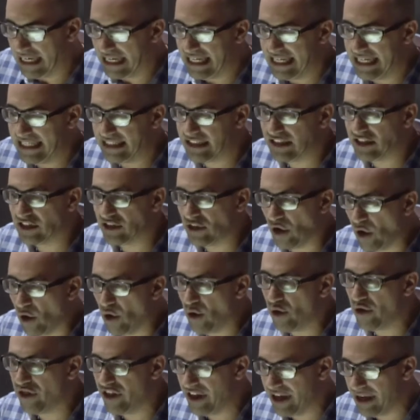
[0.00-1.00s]
is
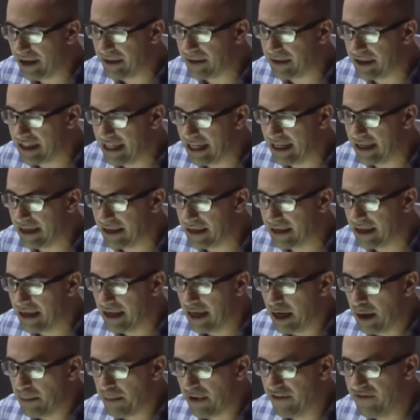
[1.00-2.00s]
so that
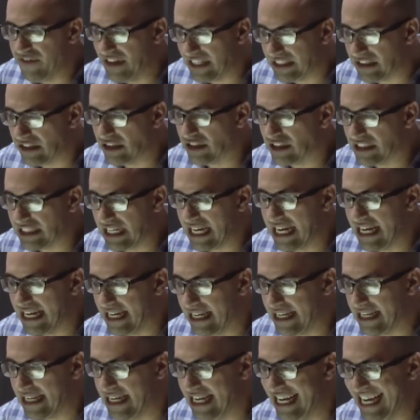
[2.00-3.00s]
professors
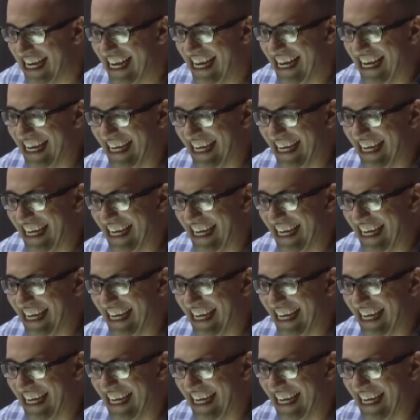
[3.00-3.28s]
can